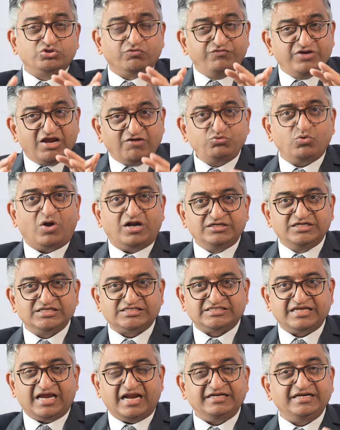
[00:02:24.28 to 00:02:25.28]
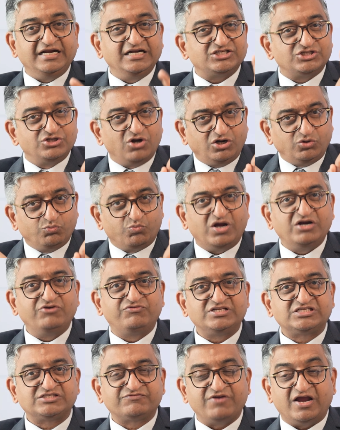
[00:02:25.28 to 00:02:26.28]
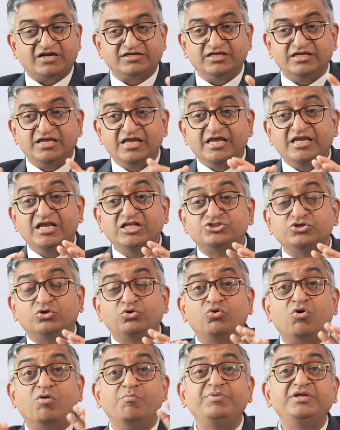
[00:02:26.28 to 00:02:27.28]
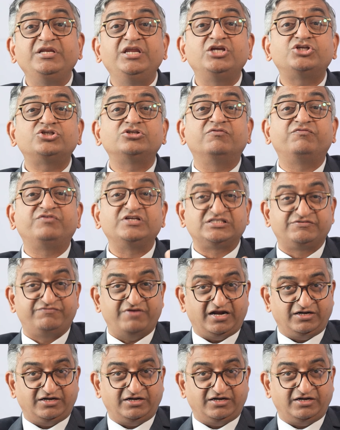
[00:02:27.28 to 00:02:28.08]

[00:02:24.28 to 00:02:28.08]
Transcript: So we have to understand it's not one risk factor, it's a combination of risk